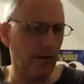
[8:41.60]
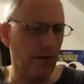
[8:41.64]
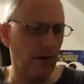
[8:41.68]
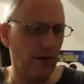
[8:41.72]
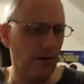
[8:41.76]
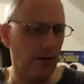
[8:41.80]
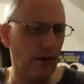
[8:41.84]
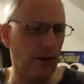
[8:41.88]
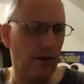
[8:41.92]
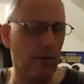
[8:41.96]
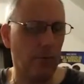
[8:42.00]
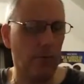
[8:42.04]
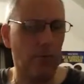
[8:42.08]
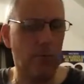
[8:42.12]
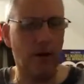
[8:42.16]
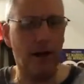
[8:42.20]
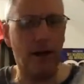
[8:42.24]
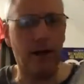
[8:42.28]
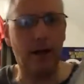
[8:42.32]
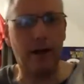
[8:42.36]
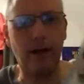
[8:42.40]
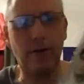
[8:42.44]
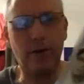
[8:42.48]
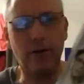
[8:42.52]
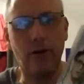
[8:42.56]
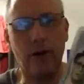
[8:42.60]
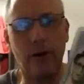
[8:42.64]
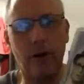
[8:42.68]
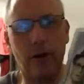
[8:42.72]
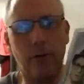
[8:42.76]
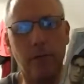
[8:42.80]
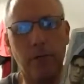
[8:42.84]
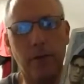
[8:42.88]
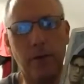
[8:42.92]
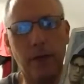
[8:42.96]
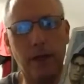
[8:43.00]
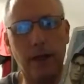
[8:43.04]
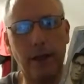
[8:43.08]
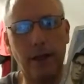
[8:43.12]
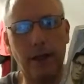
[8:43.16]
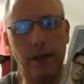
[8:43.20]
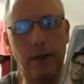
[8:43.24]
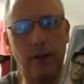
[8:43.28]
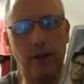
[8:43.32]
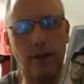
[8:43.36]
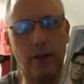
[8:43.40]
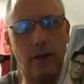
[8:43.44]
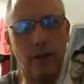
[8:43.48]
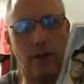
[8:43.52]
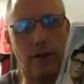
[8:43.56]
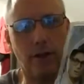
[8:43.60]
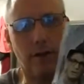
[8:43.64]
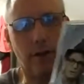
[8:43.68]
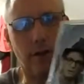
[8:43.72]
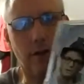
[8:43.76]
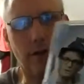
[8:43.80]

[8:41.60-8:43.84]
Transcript: the same background picture.